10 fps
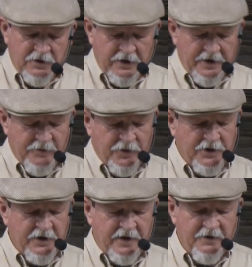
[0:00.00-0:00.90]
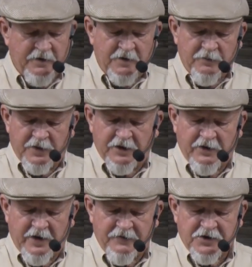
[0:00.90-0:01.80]
I didn't bring that, but it'll
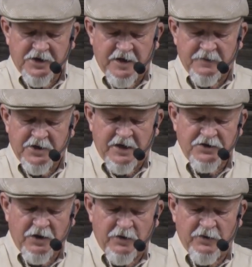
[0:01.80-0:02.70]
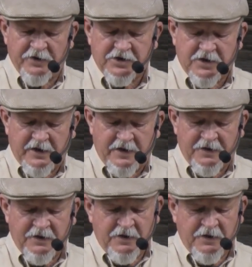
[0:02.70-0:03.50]
have the same size hole as that.